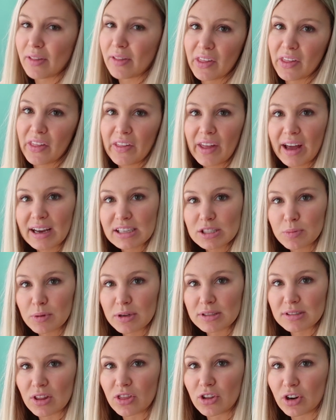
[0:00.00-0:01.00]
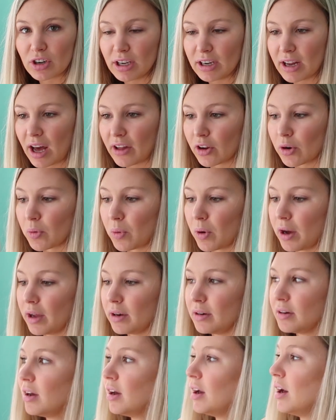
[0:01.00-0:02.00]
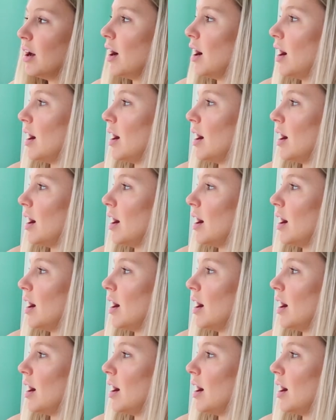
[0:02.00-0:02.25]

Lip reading: And the last one is a $30 one.